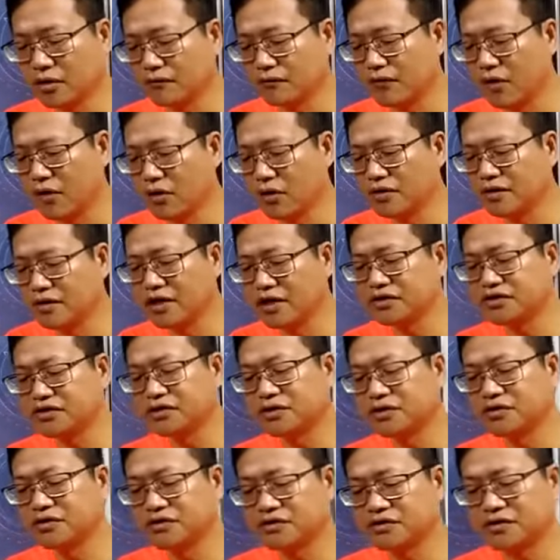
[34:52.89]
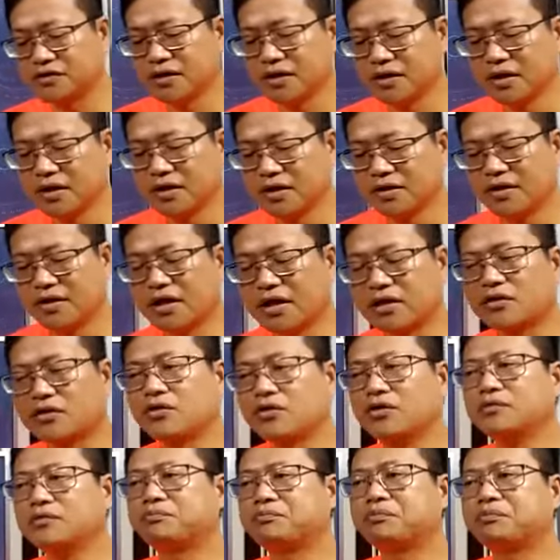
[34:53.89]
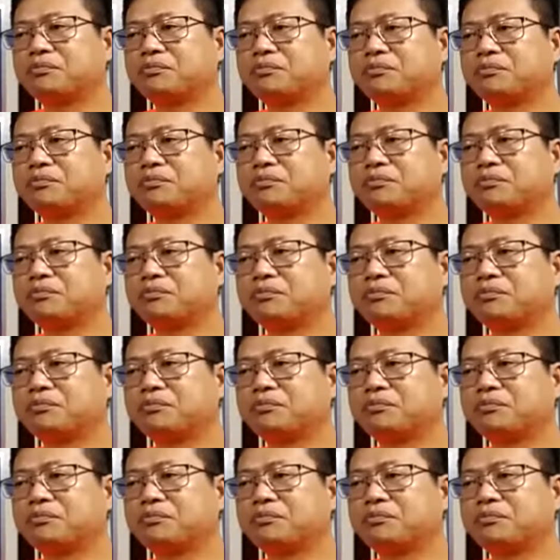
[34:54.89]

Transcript: all nations, that could prepare